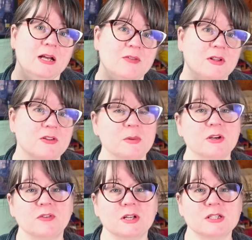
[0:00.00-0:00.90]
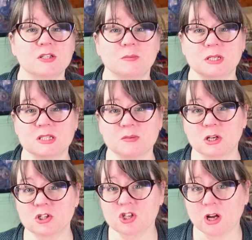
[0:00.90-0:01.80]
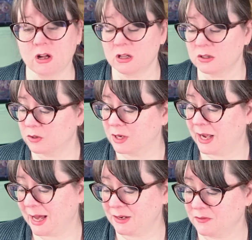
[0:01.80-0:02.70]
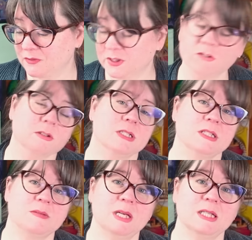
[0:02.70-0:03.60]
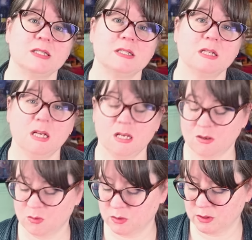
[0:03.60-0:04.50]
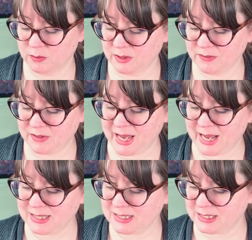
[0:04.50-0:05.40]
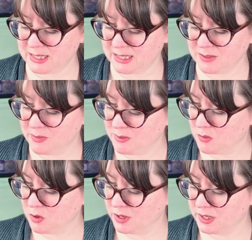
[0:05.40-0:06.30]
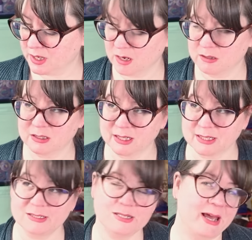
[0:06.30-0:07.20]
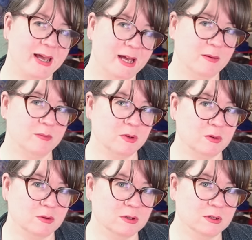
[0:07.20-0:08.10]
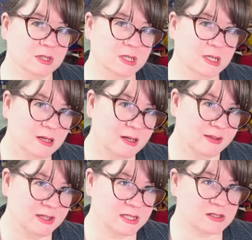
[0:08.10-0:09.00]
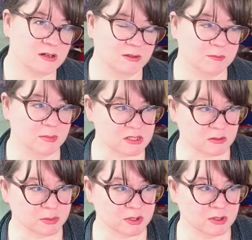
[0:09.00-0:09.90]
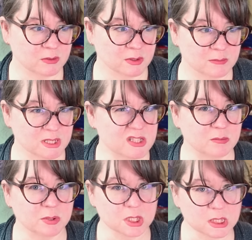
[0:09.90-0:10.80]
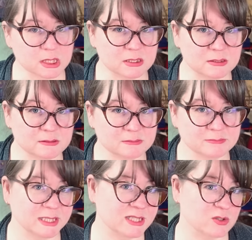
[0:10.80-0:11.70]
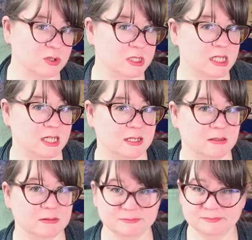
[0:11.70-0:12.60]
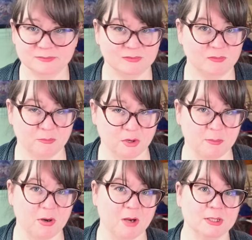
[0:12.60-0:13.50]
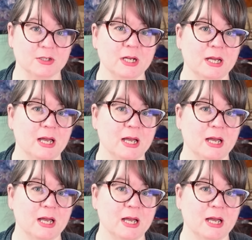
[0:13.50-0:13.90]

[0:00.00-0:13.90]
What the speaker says: Follow the Butterflies could be a small shawl, or a hat and fingerless mitts, or one of the hats that takes a bit more yarn like a tam, or I think it's called Muscle Burrow or Musselberg by Isolde Teague. Pretty popular.